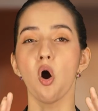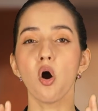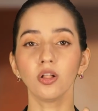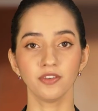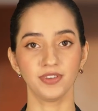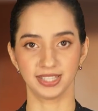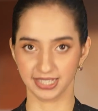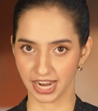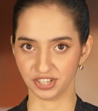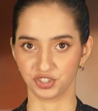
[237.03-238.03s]
all of its
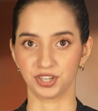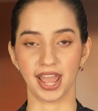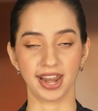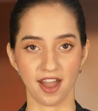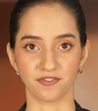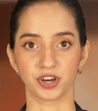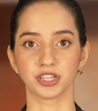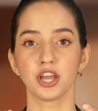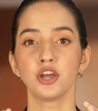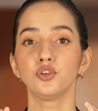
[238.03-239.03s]
attention and effort
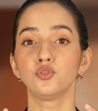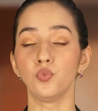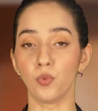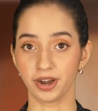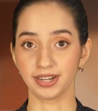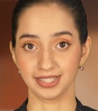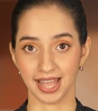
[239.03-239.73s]
towards